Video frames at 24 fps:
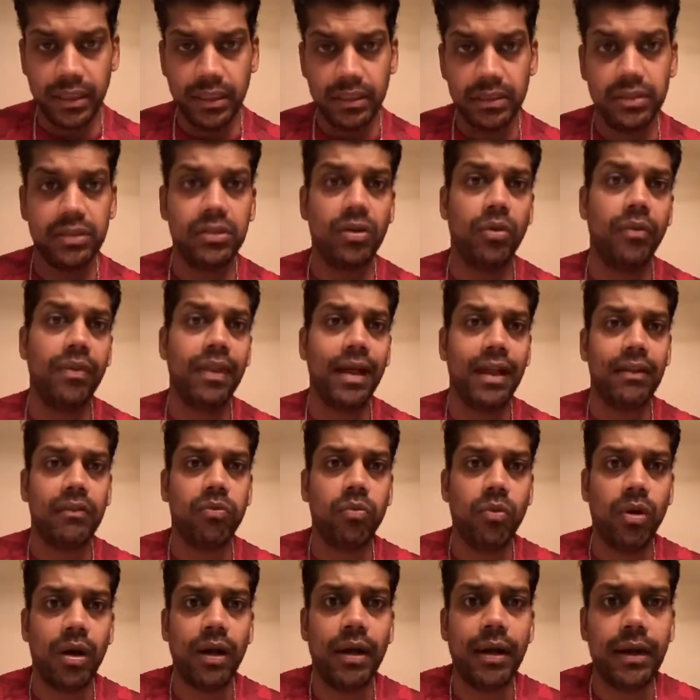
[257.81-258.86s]
So that's
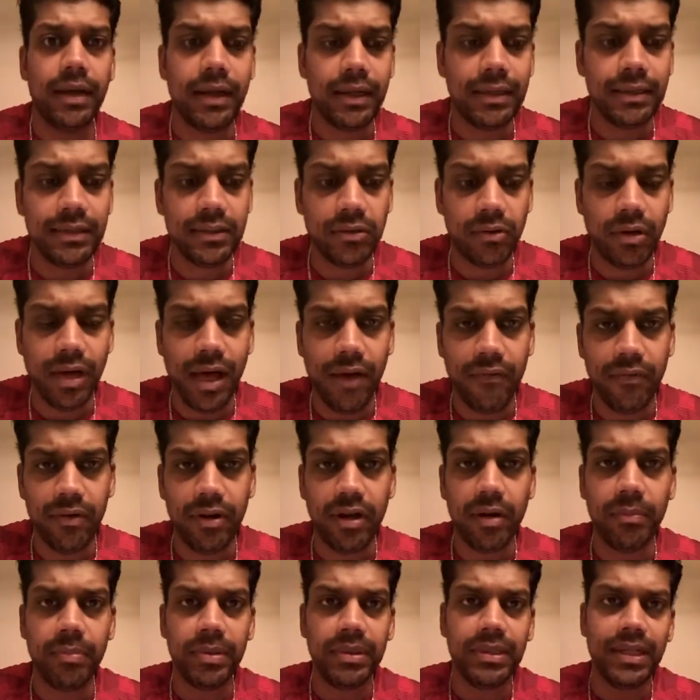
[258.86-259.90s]
why I still have it
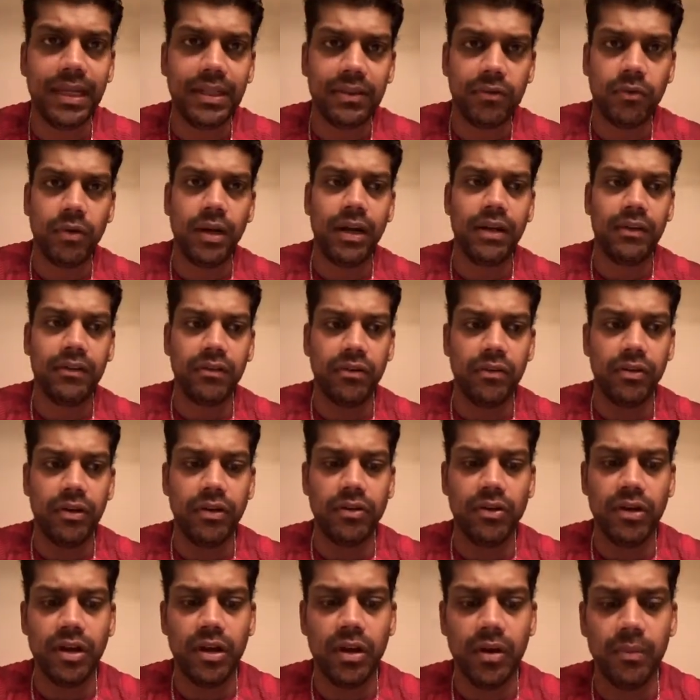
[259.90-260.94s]
up, and that's why I still need
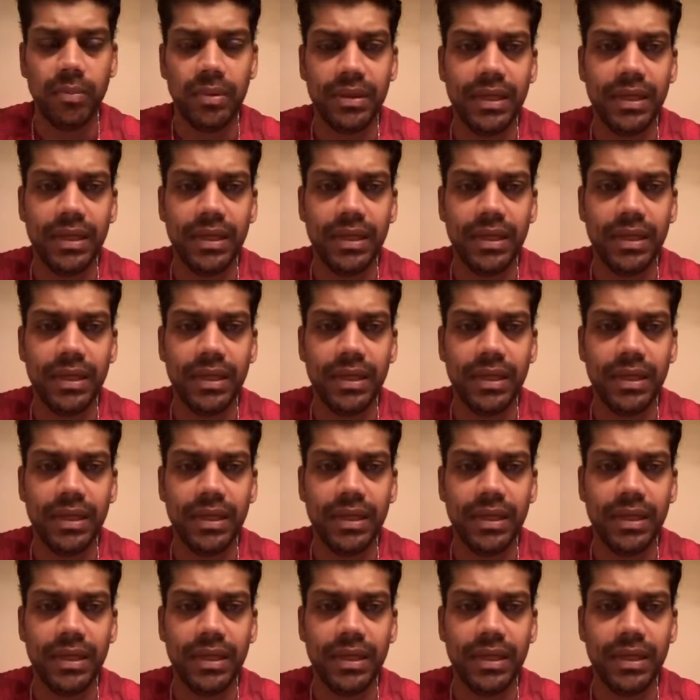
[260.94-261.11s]
your help,